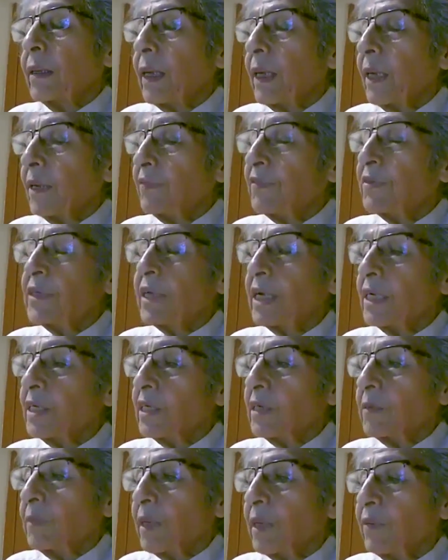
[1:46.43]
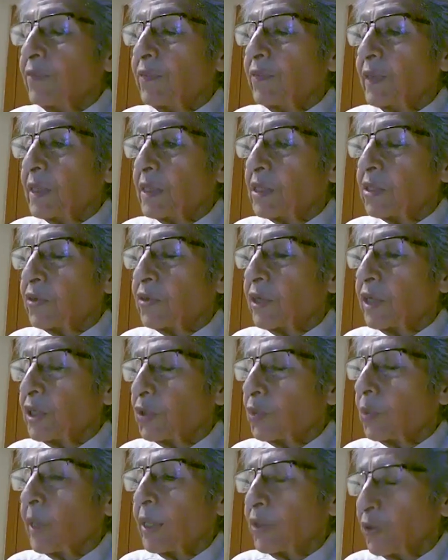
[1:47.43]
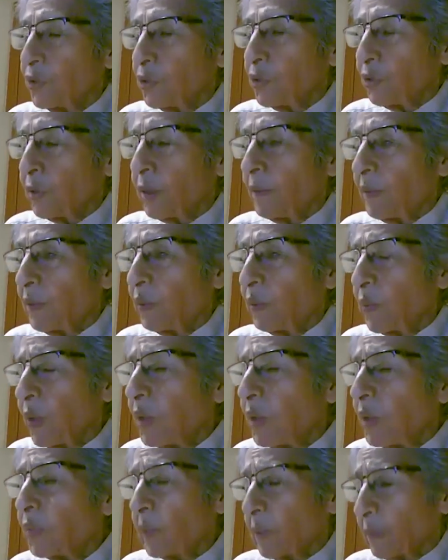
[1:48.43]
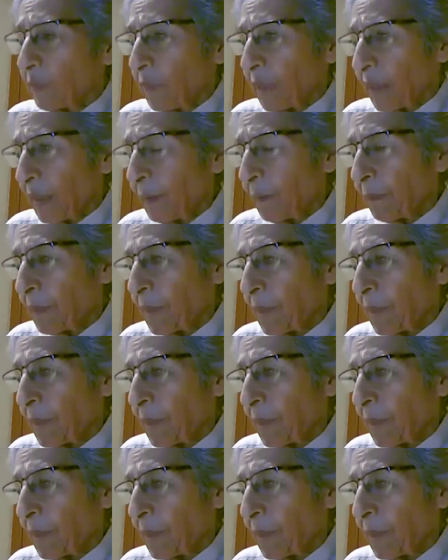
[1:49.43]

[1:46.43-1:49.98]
I've started my first creche. Why don't you come and work with me?"